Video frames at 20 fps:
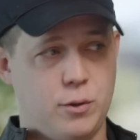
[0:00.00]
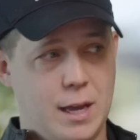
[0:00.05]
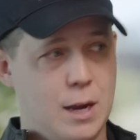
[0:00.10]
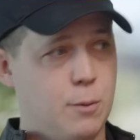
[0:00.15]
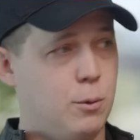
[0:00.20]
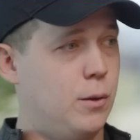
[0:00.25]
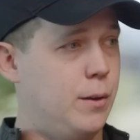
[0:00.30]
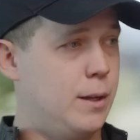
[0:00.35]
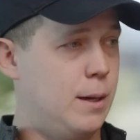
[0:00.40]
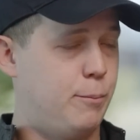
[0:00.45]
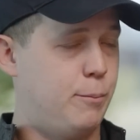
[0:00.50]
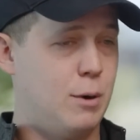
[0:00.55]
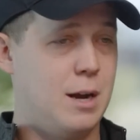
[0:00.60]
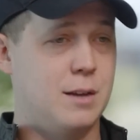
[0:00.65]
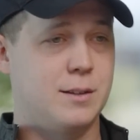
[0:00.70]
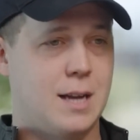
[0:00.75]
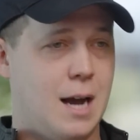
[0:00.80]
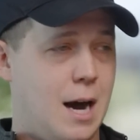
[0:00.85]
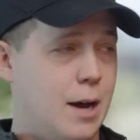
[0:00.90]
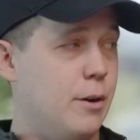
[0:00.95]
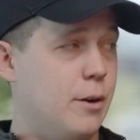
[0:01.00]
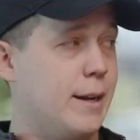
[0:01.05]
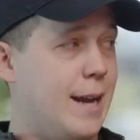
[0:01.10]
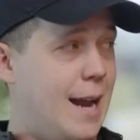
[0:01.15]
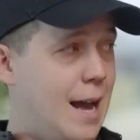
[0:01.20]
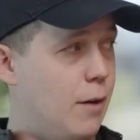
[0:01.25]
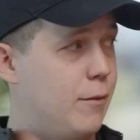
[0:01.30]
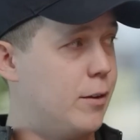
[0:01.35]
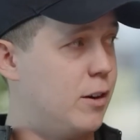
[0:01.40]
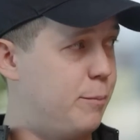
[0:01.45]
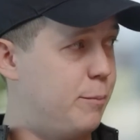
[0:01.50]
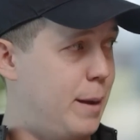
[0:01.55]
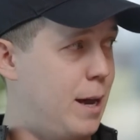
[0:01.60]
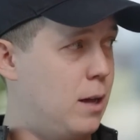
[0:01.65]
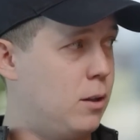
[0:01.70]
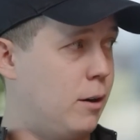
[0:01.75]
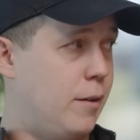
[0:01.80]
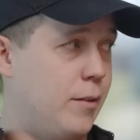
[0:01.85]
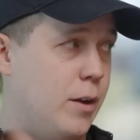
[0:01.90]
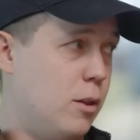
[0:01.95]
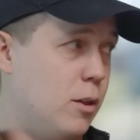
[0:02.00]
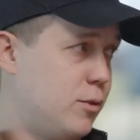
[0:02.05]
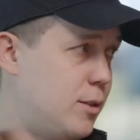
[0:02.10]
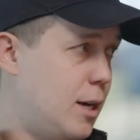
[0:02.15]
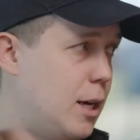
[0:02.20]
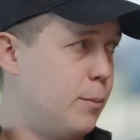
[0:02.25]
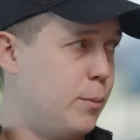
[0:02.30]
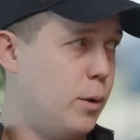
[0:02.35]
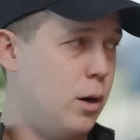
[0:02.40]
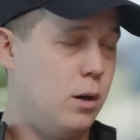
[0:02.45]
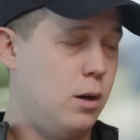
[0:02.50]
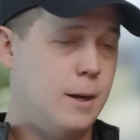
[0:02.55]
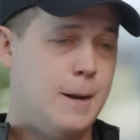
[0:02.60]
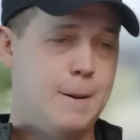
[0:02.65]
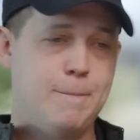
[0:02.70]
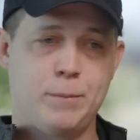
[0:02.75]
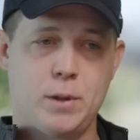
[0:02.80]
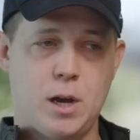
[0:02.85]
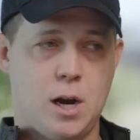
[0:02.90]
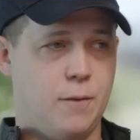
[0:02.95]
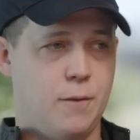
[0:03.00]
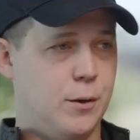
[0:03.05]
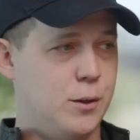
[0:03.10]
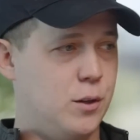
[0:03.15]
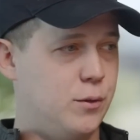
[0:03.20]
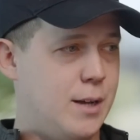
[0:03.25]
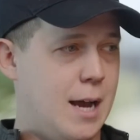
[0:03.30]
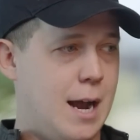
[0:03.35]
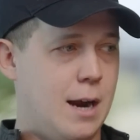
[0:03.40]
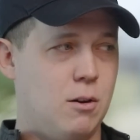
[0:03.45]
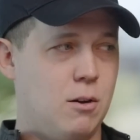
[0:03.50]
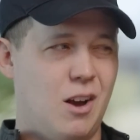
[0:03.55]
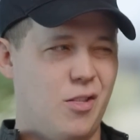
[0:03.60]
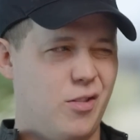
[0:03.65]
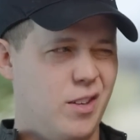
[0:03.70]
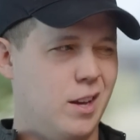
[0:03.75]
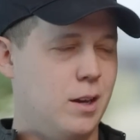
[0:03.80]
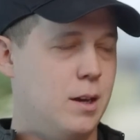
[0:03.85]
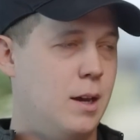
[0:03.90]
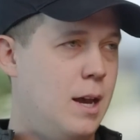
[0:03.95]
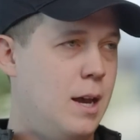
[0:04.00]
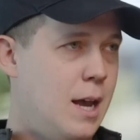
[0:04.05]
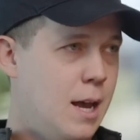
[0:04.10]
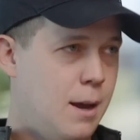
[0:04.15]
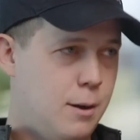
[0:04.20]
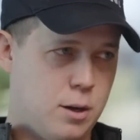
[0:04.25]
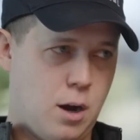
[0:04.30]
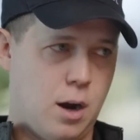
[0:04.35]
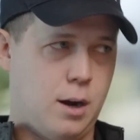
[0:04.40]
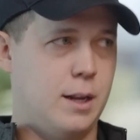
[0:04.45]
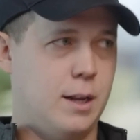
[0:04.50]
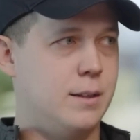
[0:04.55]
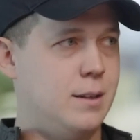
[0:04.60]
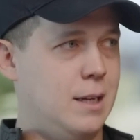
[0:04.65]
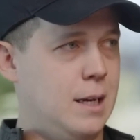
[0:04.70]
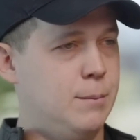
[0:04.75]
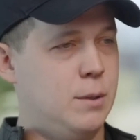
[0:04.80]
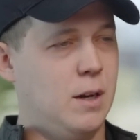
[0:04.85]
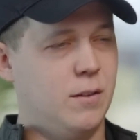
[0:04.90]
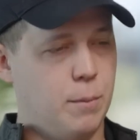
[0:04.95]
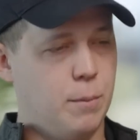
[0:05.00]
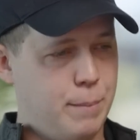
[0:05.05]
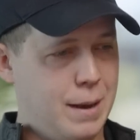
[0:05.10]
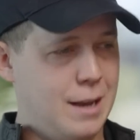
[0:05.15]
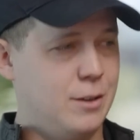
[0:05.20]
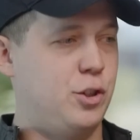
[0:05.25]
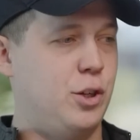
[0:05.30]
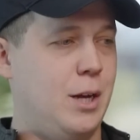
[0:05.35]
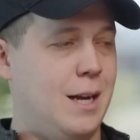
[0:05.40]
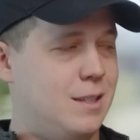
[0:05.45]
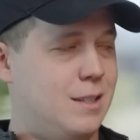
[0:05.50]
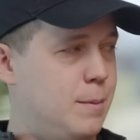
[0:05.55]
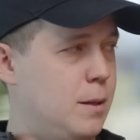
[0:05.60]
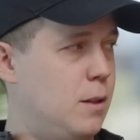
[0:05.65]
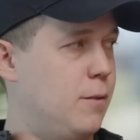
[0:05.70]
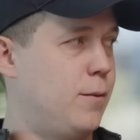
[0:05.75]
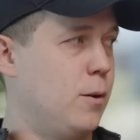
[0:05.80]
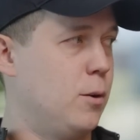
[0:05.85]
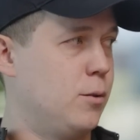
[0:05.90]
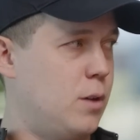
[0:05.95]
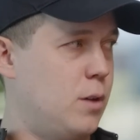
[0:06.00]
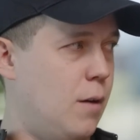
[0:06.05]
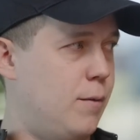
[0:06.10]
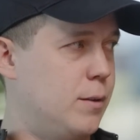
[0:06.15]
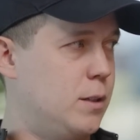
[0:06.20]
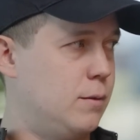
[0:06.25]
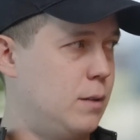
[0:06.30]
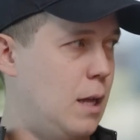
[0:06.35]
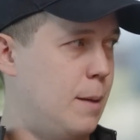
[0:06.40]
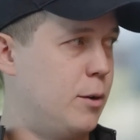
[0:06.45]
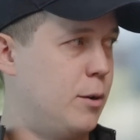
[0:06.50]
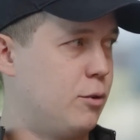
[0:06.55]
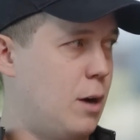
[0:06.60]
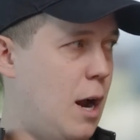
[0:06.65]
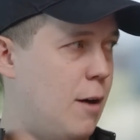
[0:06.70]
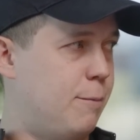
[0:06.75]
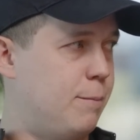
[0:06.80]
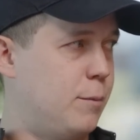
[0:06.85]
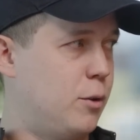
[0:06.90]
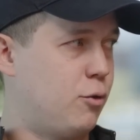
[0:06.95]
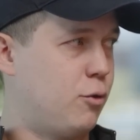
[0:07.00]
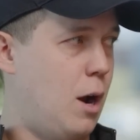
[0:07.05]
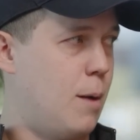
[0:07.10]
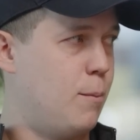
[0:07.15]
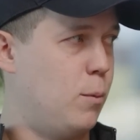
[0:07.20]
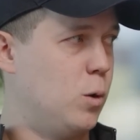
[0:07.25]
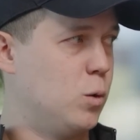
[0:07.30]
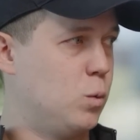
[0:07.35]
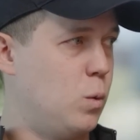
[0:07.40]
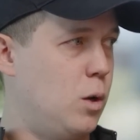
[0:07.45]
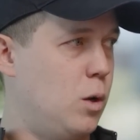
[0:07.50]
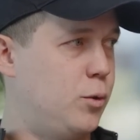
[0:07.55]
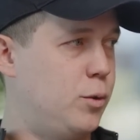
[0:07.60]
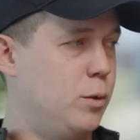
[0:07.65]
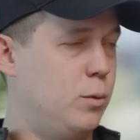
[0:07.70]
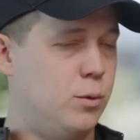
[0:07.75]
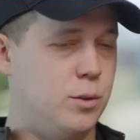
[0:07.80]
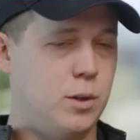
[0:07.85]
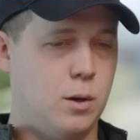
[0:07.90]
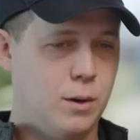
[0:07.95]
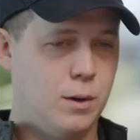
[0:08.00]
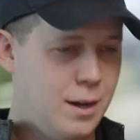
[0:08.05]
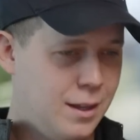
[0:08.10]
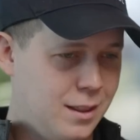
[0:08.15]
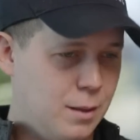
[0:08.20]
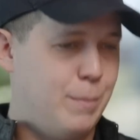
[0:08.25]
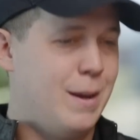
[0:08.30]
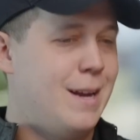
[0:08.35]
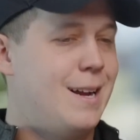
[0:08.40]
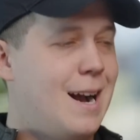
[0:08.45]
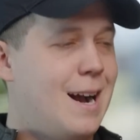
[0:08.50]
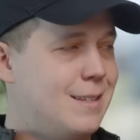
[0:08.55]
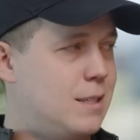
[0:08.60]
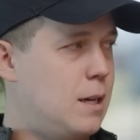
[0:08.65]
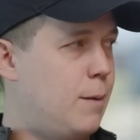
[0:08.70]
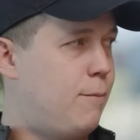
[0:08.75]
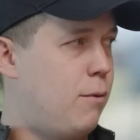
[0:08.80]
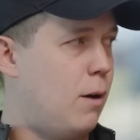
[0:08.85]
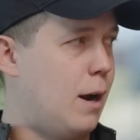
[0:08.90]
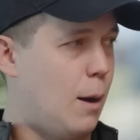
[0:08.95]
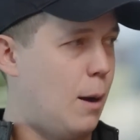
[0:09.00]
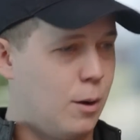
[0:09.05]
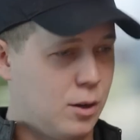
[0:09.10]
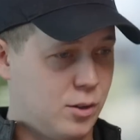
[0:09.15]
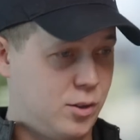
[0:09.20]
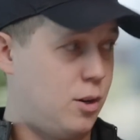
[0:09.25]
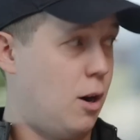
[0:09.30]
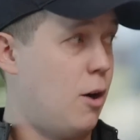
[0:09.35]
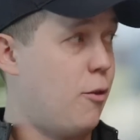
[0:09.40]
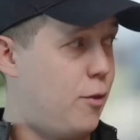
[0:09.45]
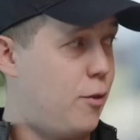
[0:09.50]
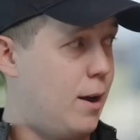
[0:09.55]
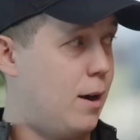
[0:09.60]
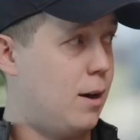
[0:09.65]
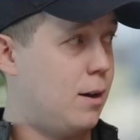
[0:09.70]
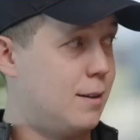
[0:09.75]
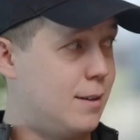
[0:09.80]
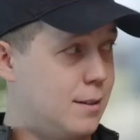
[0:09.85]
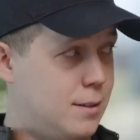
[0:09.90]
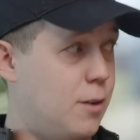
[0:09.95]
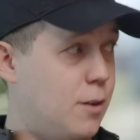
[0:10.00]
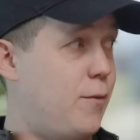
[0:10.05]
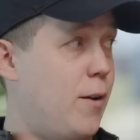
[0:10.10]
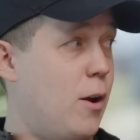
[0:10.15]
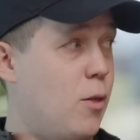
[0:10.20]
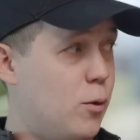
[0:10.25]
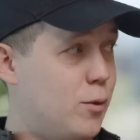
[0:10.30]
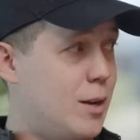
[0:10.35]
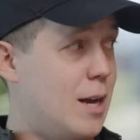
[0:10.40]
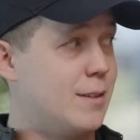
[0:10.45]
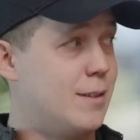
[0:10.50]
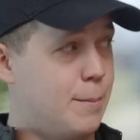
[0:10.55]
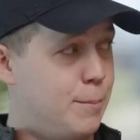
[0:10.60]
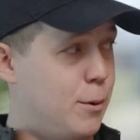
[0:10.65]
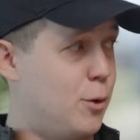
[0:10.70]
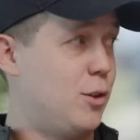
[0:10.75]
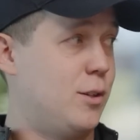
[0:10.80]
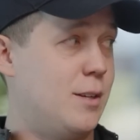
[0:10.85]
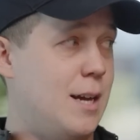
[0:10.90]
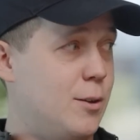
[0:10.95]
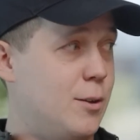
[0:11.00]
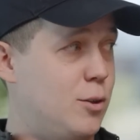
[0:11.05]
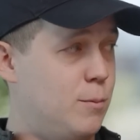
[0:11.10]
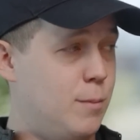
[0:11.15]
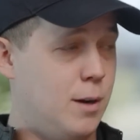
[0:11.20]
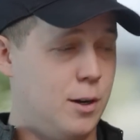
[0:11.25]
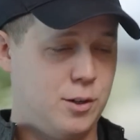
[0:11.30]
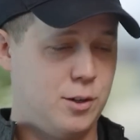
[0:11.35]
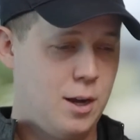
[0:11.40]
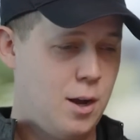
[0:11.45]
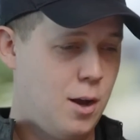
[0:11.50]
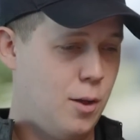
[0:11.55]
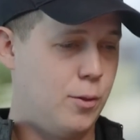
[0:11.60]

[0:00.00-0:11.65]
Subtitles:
They really impressed. Connor Galvin of Baylor on the other side of the ball, offensive tackle. I think talking to teams, have the best chance to be the first offensive lineman draft from the Shrine Bowl as well, too. So the big guys up front, I want to start there because that's unfair. Those guys get pushed aside too much.